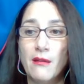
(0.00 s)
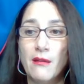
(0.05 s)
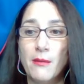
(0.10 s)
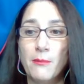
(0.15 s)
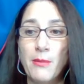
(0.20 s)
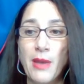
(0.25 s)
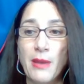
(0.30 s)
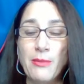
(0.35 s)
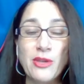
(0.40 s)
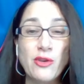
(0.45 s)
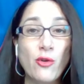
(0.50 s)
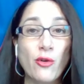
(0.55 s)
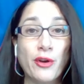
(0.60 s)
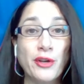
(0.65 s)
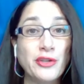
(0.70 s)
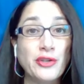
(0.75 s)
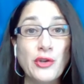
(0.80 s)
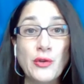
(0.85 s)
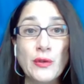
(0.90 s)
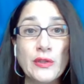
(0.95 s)
maybe you're
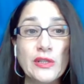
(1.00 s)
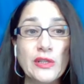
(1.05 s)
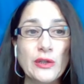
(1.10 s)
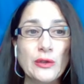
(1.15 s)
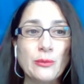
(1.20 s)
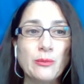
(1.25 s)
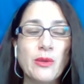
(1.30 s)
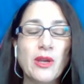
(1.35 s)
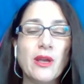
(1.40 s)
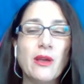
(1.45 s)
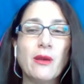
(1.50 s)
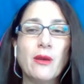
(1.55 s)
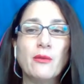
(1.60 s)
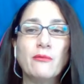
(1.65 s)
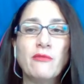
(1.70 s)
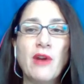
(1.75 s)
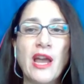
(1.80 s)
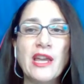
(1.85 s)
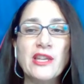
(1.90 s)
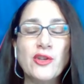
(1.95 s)
on YouTube.
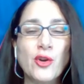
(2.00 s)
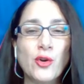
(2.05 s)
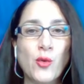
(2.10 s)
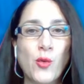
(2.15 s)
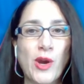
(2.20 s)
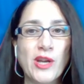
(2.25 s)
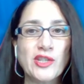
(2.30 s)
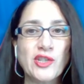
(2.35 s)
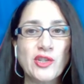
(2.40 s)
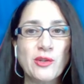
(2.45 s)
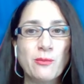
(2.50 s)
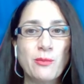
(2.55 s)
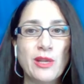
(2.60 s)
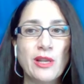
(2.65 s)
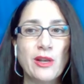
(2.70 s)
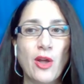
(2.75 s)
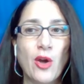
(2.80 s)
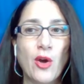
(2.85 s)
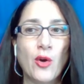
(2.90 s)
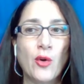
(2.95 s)
Write your question
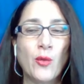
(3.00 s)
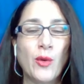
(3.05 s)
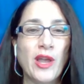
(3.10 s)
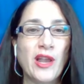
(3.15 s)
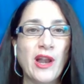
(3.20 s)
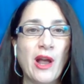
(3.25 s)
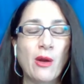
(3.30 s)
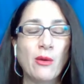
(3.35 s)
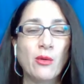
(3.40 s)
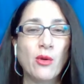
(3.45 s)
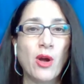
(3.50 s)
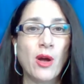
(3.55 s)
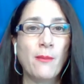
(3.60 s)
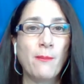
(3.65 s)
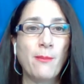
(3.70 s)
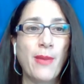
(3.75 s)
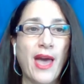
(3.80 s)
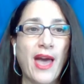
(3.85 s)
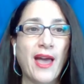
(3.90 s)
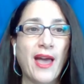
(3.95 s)
below and I'll
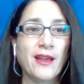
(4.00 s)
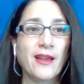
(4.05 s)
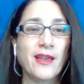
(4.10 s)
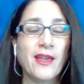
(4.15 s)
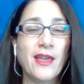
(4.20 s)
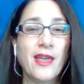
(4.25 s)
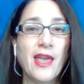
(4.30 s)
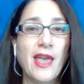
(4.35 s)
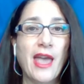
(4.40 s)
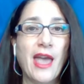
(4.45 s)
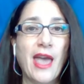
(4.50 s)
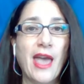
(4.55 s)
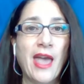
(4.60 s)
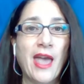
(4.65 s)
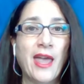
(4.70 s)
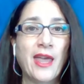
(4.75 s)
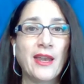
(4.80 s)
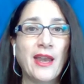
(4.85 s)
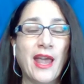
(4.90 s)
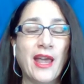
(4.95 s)
come back
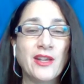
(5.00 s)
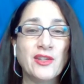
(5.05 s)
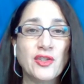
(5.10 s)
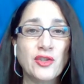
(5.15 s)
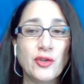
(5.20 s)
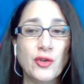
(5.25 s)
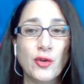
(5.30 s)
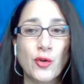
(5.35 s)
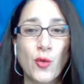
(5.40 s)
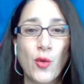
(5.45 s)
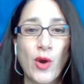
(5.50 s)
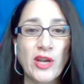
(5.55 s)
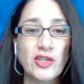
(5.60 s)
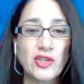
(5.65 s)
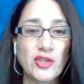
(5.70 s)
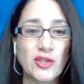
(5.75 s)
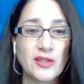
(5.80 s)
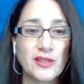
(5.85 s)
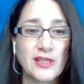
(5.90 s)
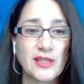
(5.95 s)
and answer your
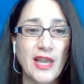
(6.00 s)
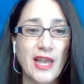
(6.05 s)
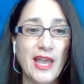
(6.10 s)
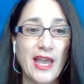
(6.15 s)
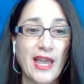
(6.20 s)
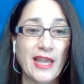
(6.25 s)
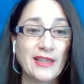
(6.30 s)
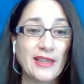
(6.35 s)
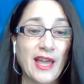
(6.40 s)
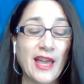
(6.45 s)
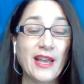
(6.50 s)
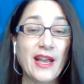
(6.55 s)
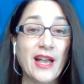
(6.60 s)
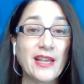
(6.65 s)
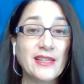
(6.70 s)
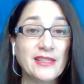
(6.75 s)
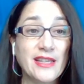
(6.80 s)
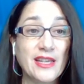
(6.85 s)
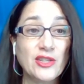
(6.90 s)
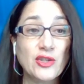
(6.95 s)
questions. And like I
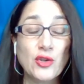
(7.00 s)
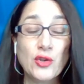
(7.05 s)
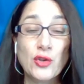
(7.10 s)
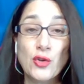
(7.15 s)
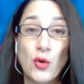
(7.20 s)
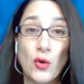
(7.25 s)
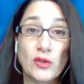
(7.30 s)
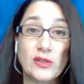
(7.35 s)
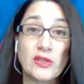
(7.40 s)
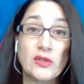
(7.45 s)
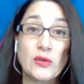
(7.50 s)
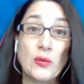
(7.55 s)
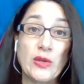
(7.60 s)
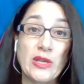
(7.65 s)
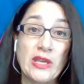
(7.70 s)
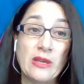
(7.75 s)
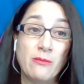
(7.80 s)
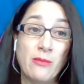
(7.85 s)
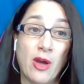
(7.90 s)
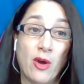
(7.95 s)
said, you can also
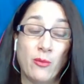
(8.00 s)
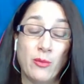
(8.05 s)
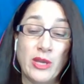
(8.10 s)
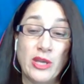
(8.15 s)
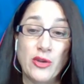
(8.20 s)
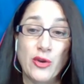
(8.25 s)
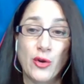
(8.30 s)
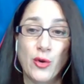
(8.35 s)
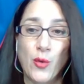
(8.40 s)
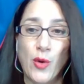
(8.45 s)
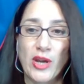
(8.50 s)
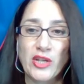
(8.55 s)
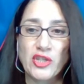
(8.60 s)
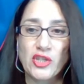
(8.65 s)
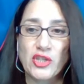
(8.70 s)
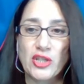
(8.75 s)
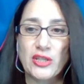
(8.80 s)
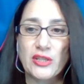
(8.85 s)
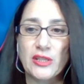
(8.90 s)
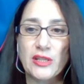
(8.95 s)
email me your
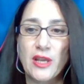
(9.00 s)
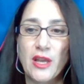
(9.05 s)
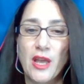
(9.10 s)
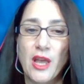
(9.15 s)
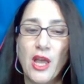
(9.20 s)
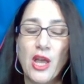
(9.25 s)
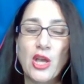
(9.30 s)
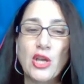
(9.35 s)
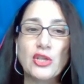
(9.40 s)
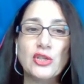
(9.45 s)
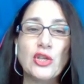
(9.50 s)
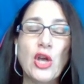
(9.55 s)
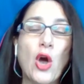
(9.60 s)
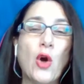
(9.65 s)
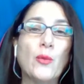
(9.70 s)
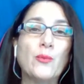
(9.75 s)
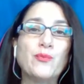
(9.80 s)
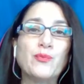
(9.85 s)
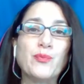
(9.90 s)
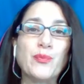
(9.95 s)
questions.
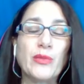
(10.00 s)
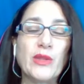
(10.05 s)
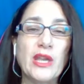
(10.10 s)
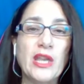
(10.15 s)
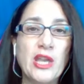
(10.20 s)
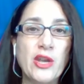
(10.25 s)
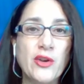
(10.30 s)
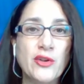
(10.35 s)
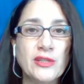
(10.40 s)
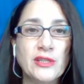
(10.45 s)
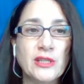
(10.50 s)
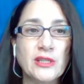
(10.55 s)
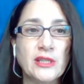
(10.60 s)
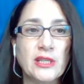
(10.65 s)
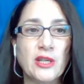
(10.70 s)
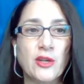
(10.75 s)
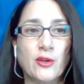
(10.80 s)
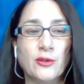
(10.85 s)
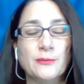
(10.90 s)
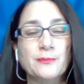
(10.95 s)
So here's the
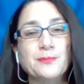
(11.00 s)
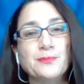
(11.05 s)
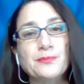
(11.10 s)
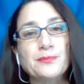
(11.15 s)
deal.